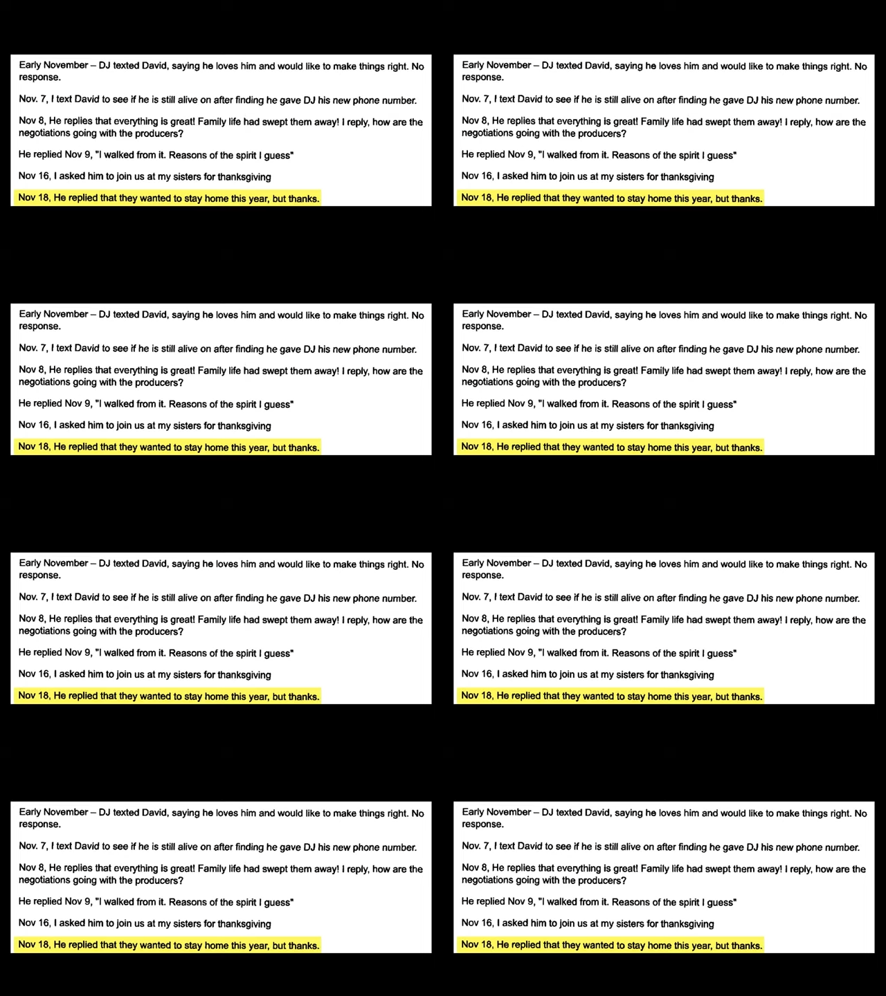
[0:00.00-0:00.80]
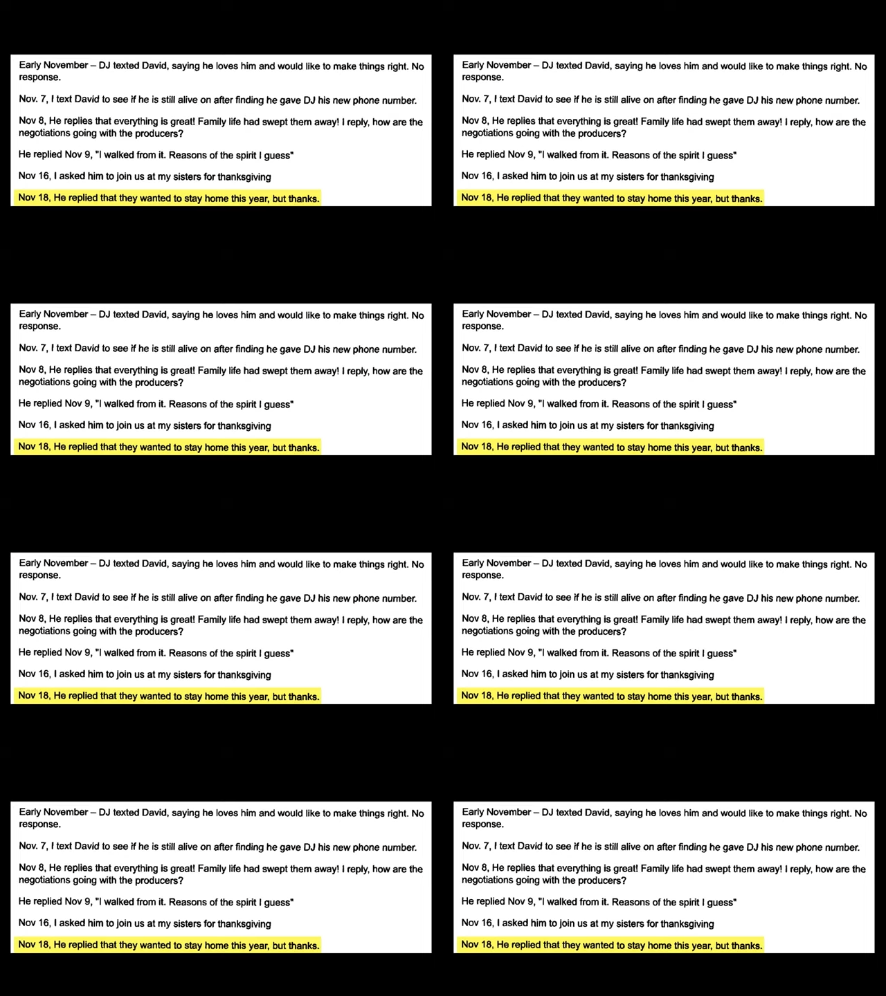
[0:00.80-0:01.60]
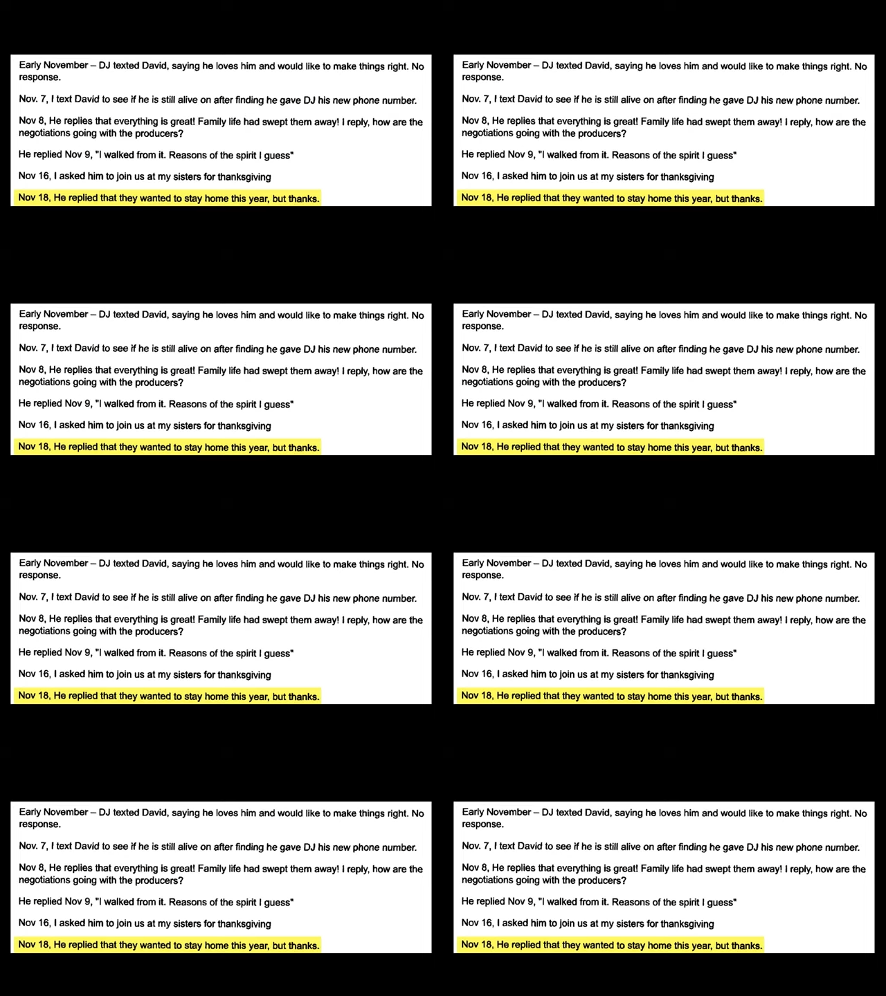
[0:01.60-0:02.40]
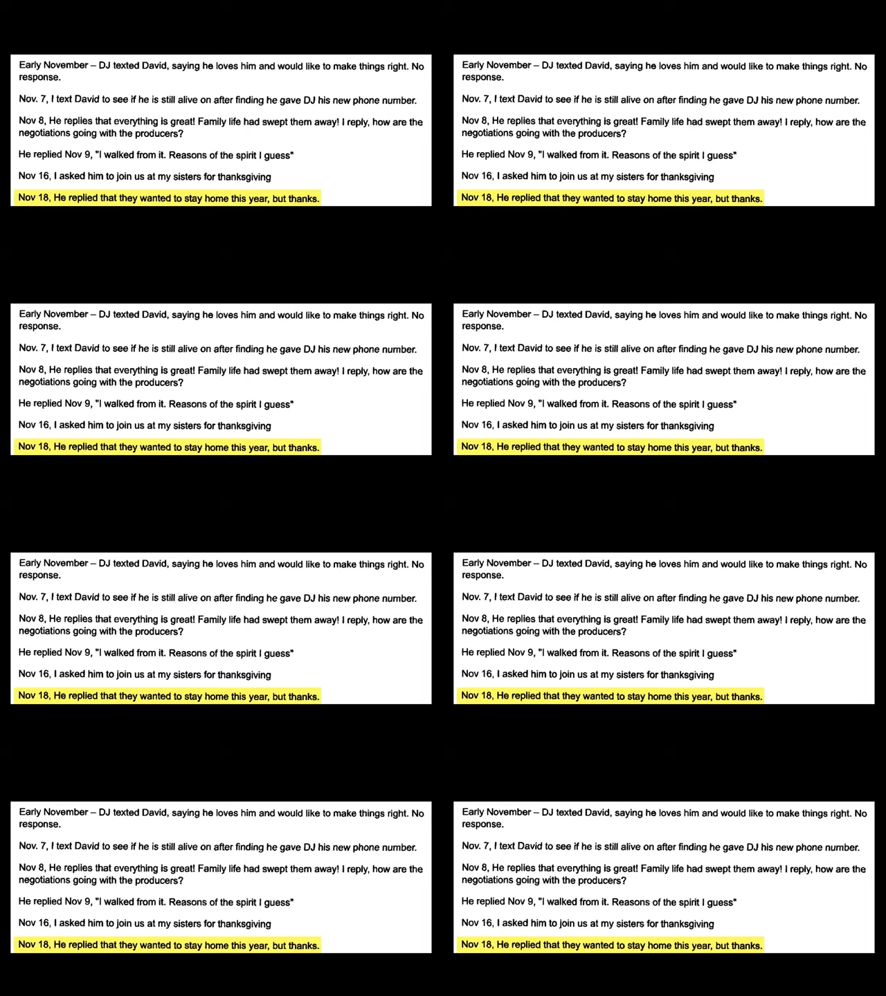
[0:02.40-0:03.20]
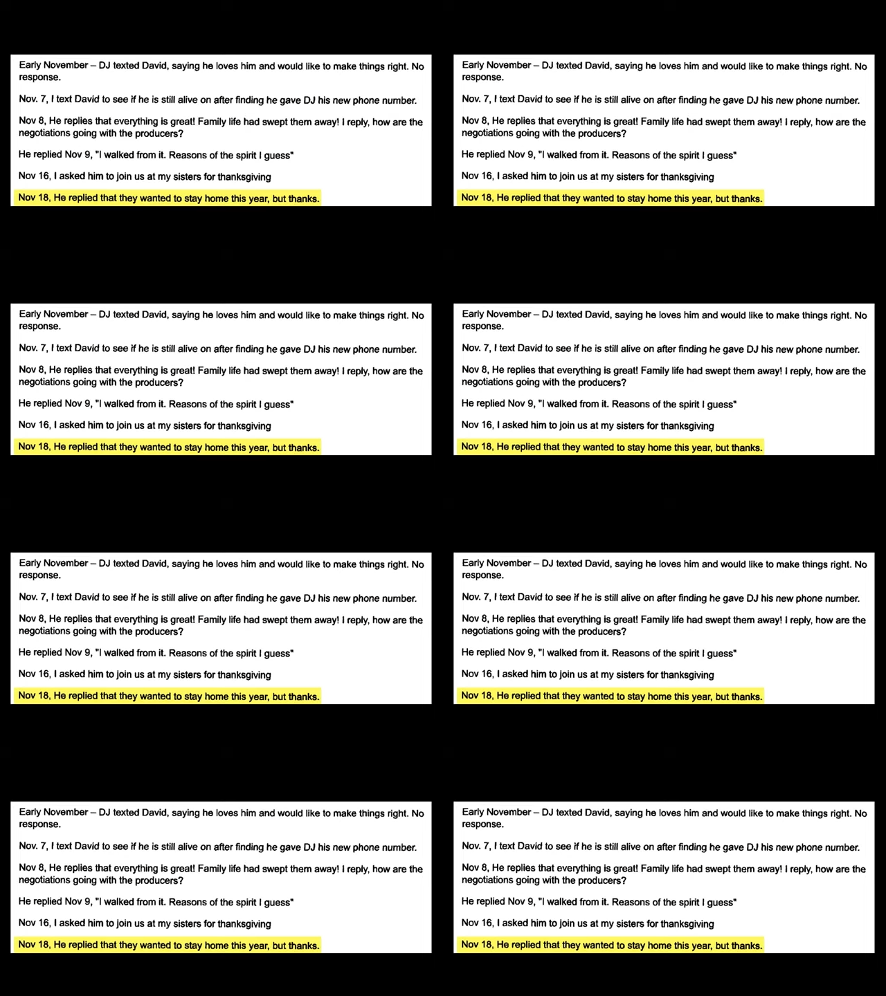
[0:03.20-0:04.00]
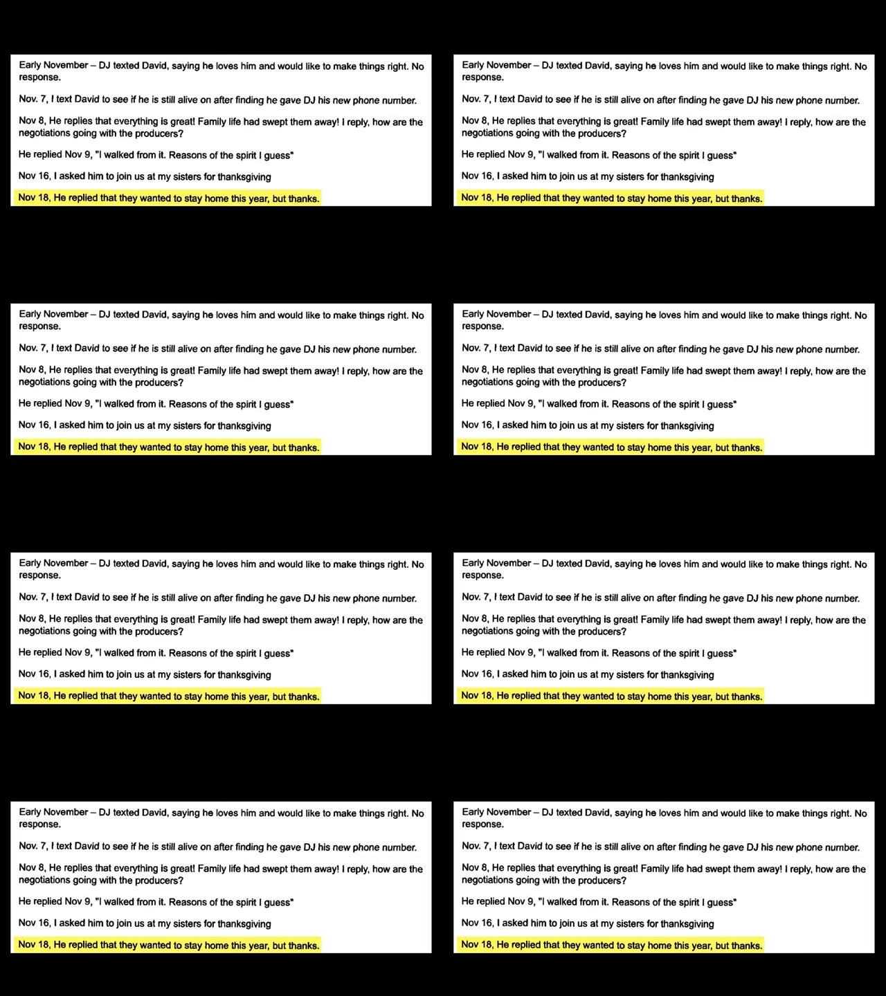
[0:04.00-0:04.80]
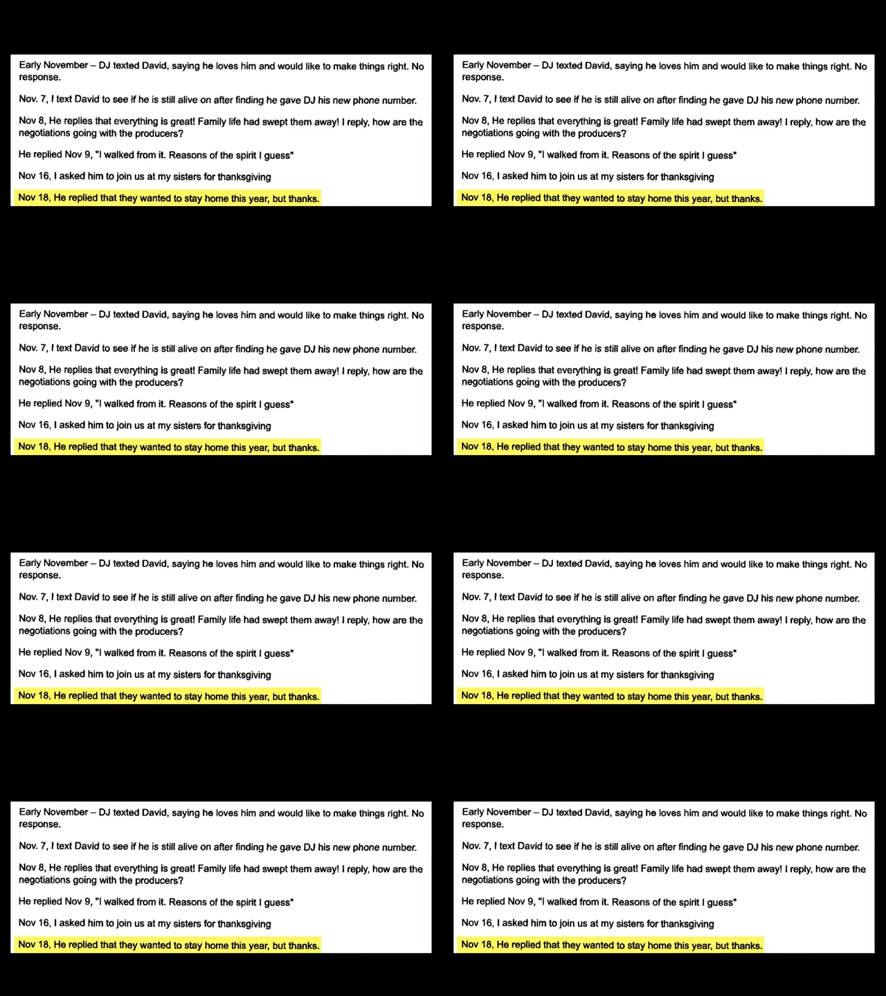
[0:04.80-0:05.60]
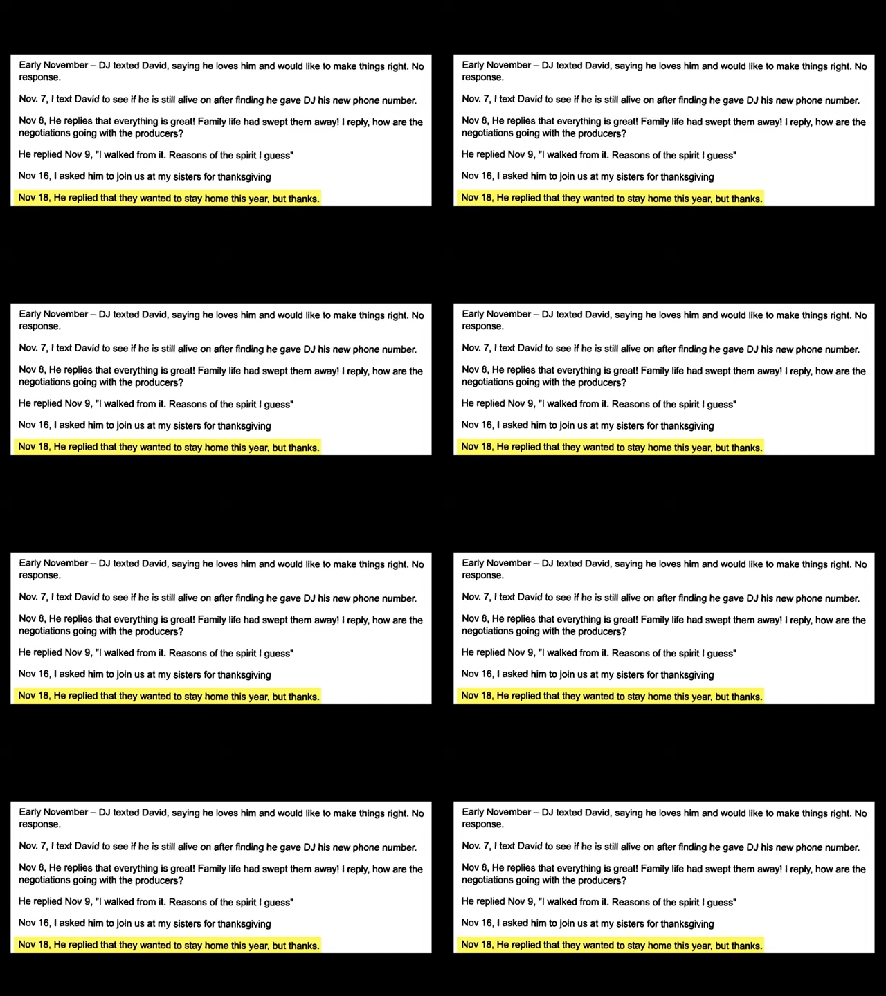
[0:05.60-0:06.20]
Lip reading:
(no speaker visible)